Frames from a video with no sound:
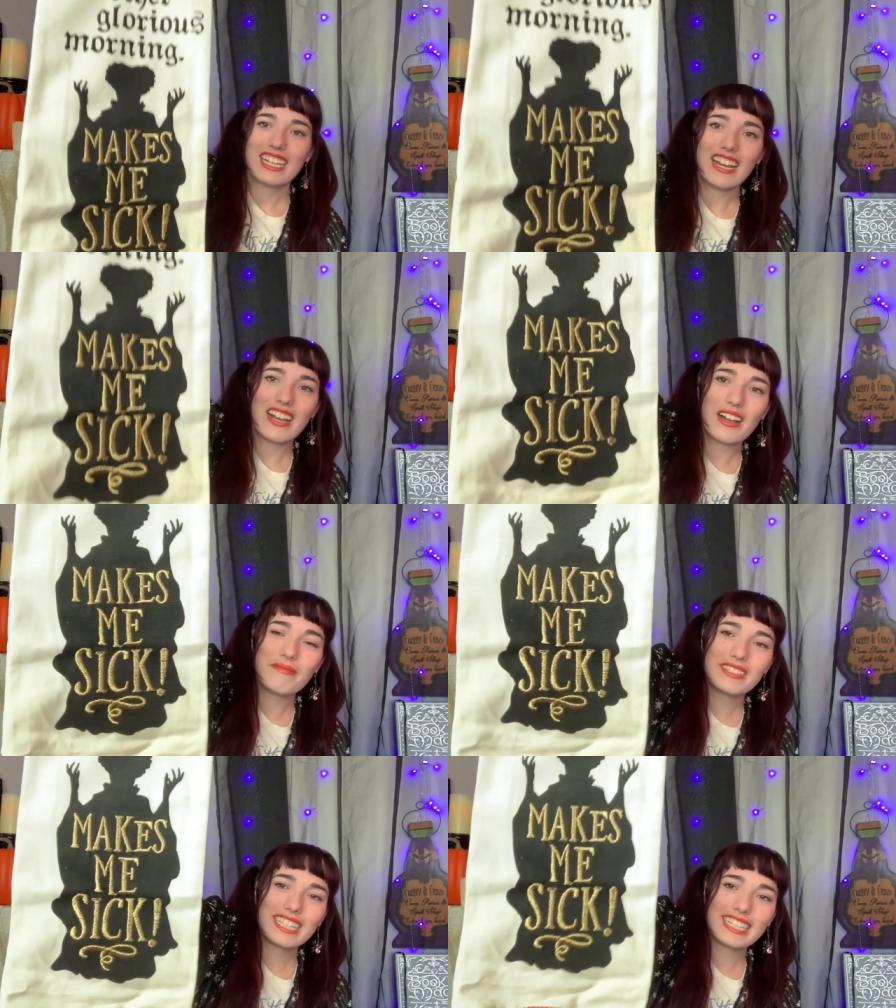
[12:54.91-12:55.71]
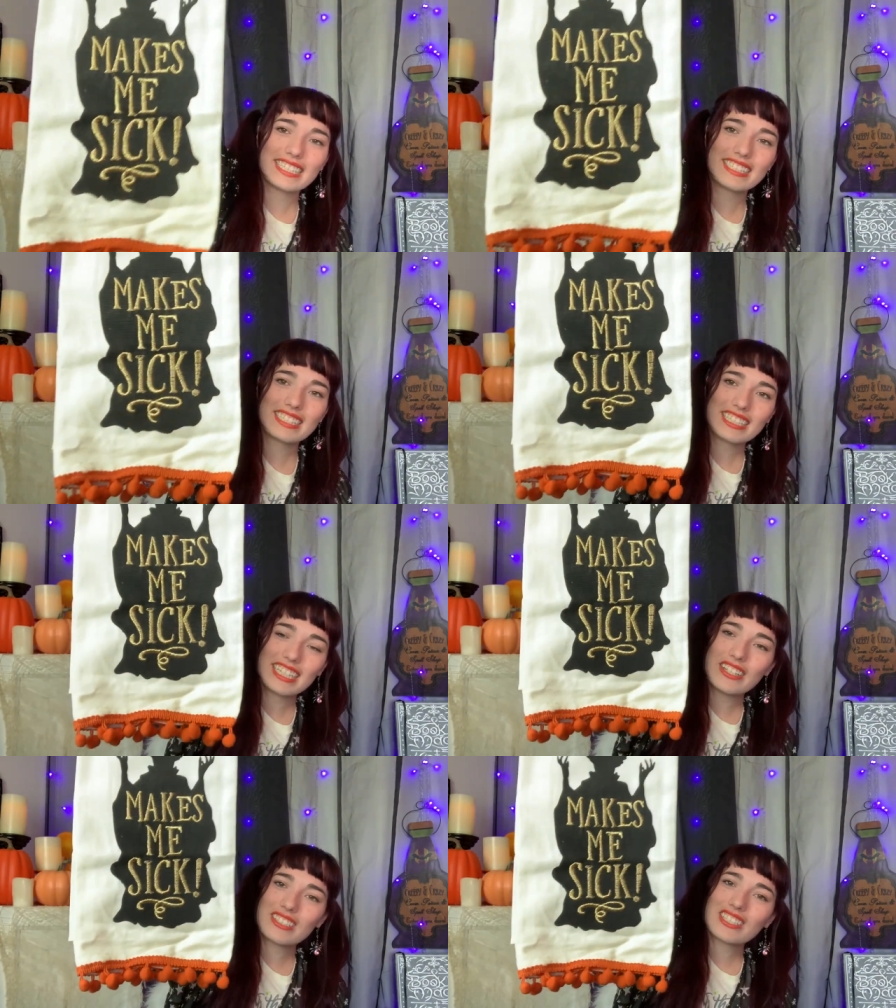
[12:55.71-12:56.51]
Um, this
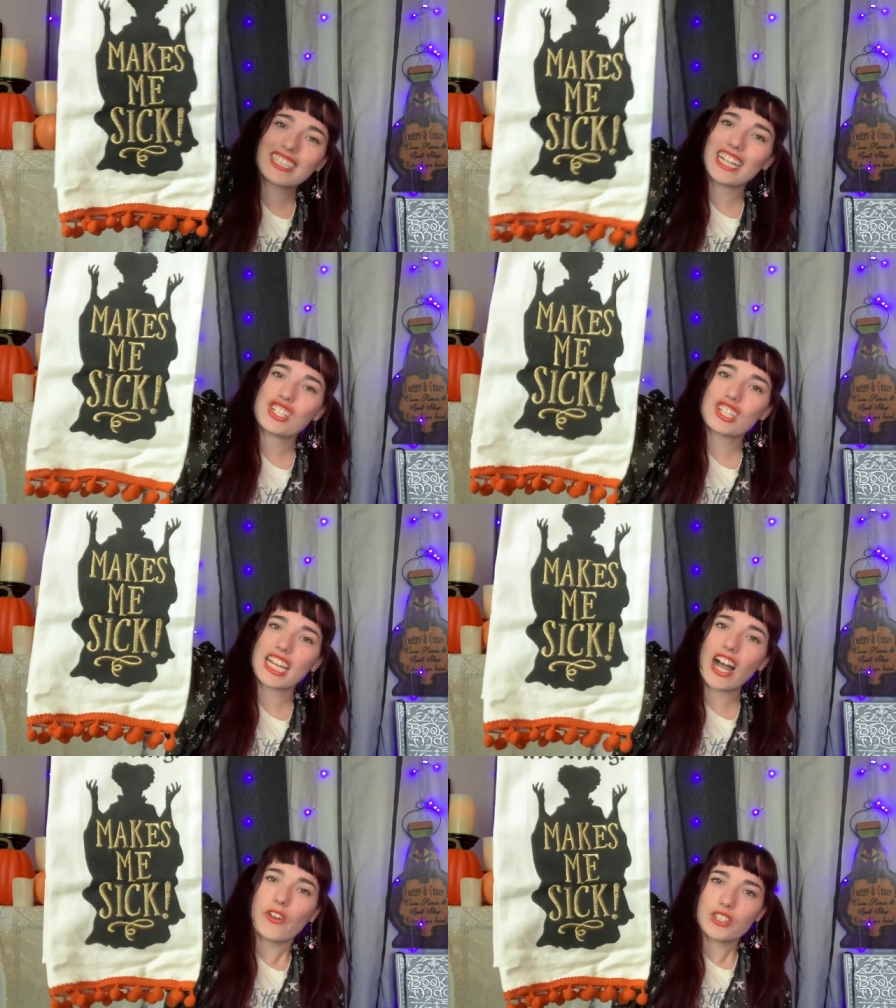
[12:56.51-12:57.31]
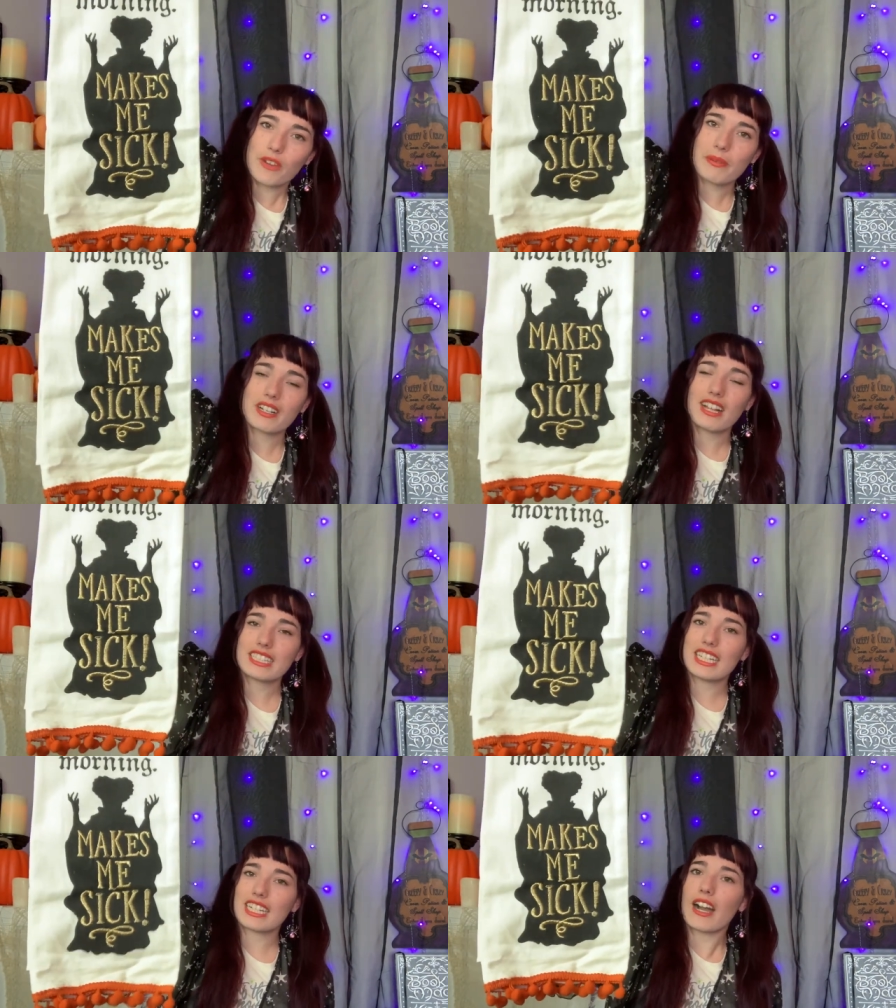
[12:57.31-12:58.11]
cute little kitchen towel, which I've been
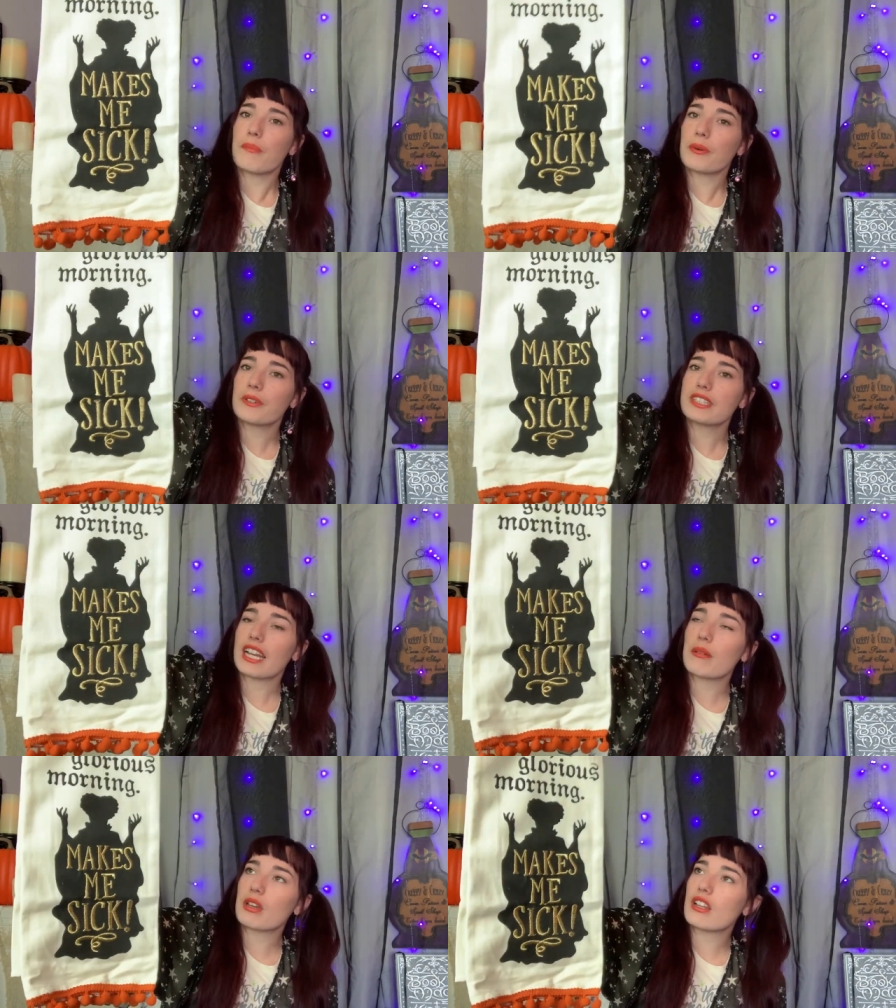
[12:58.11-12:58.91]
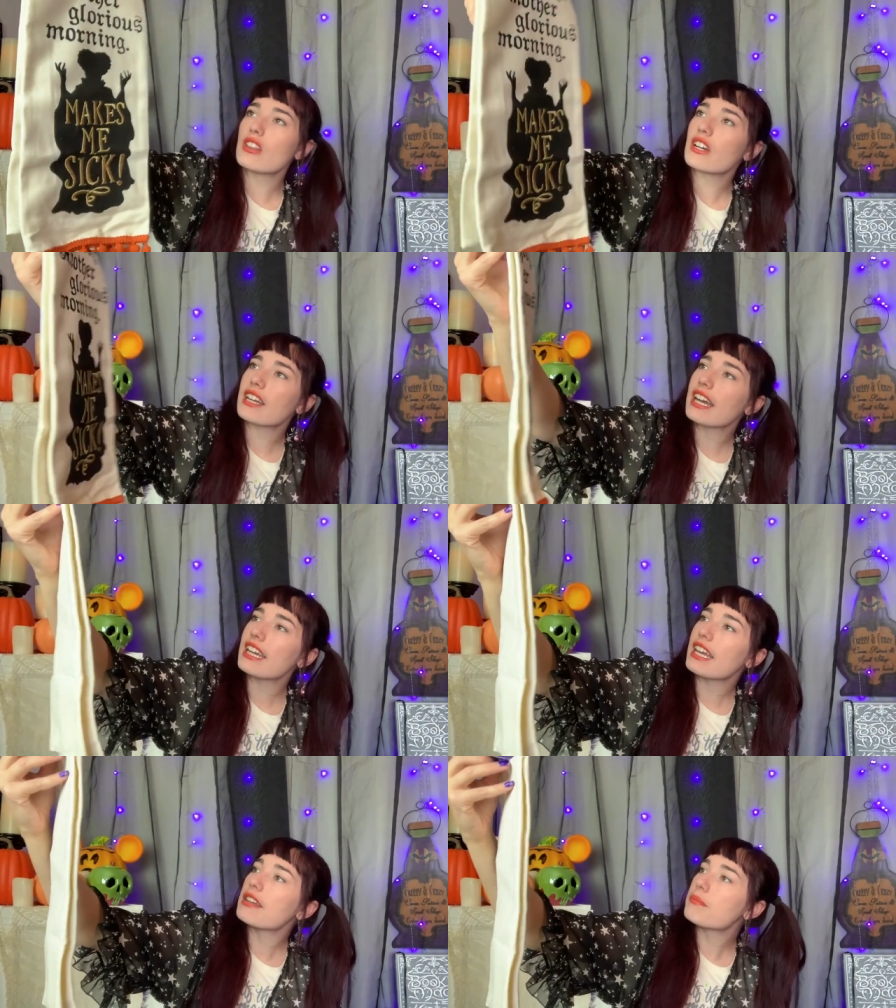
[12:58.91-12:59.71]
collecting a couple that I'm going to look
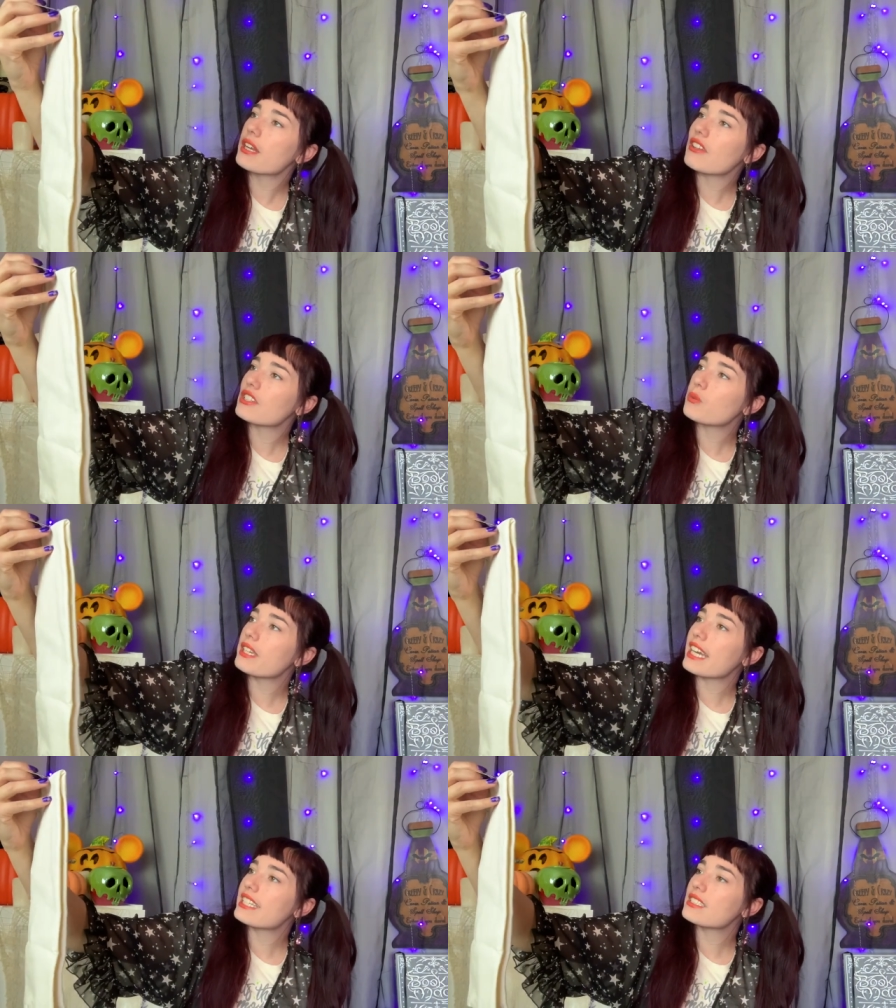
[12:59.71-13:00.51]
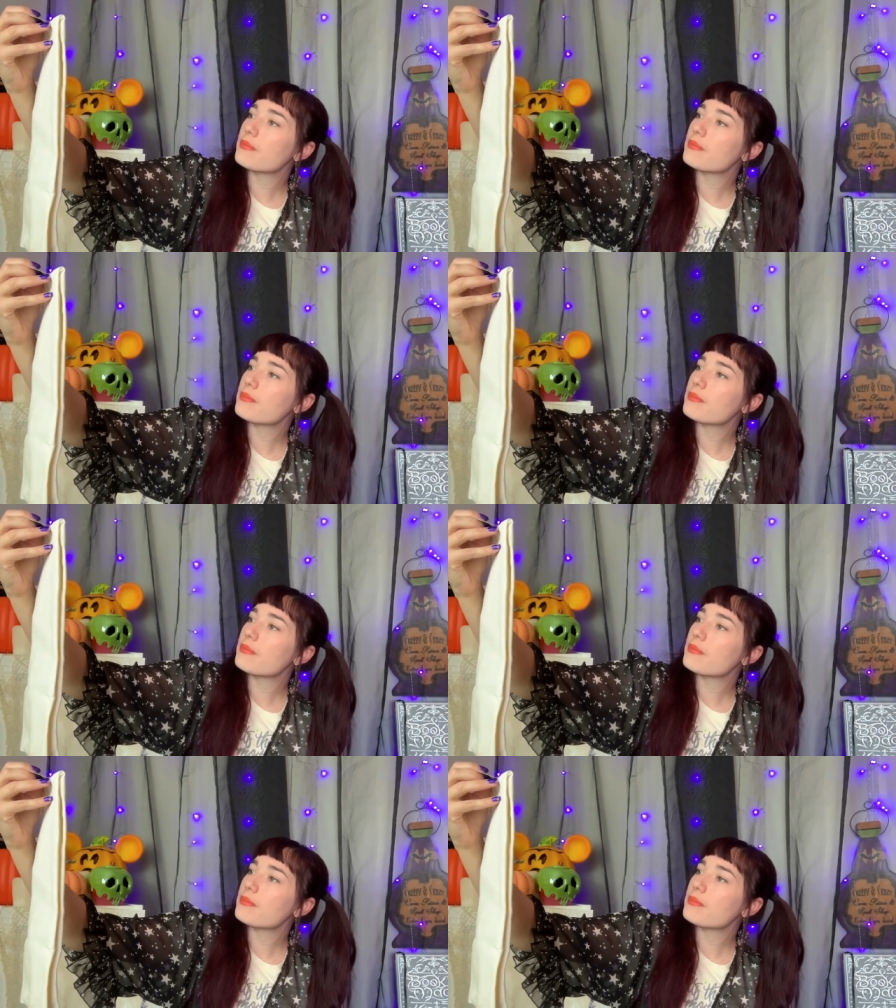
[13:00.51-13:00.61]
at and put out this weekend,